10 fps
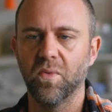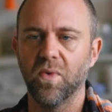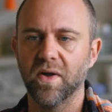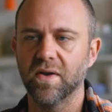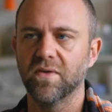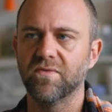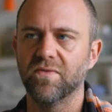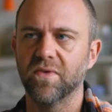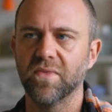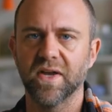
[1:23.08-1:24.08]
one of
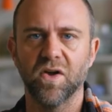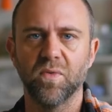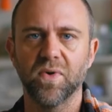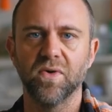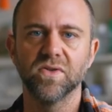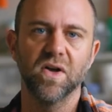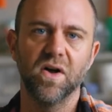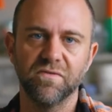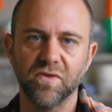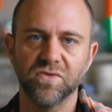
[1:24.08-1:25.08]
the, my GoPros on
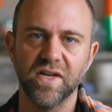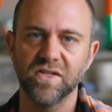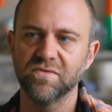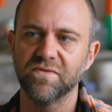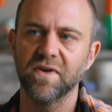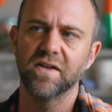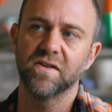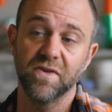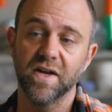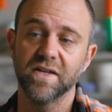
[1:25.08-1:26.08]
a flotation
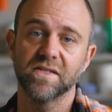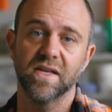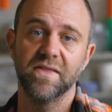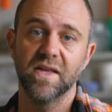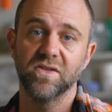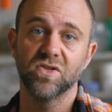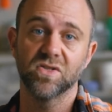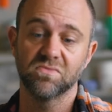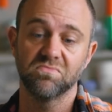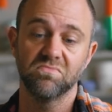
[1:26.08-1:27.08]
device and then just
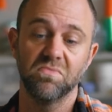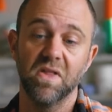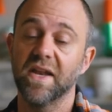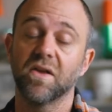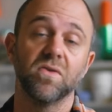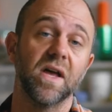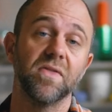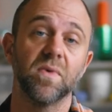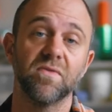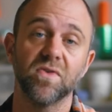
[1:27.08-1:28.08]
let it go down the
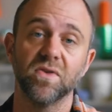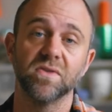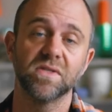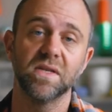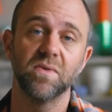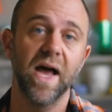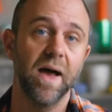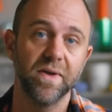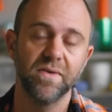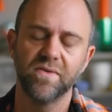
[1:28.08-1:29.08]
river and see what
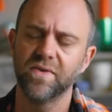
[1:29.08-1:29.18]
happened.